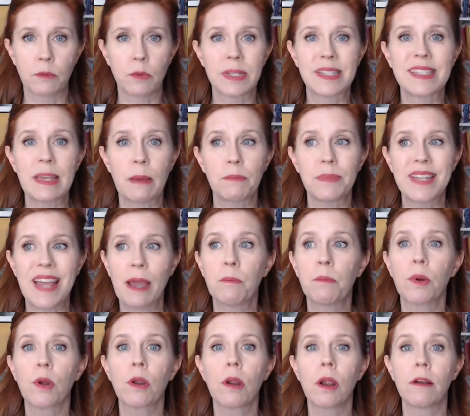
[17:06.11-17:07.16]
It was
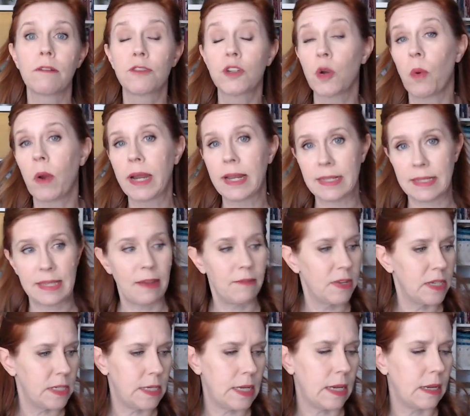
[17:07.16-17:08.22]
September of twenty
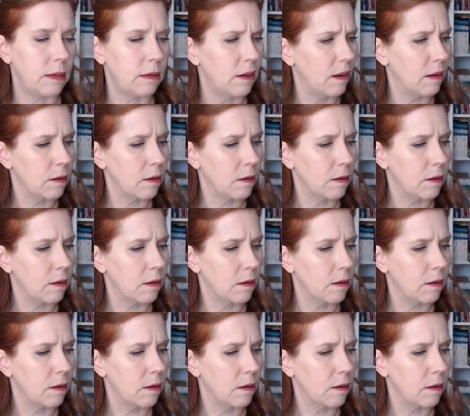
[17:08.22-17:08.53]
seventeen.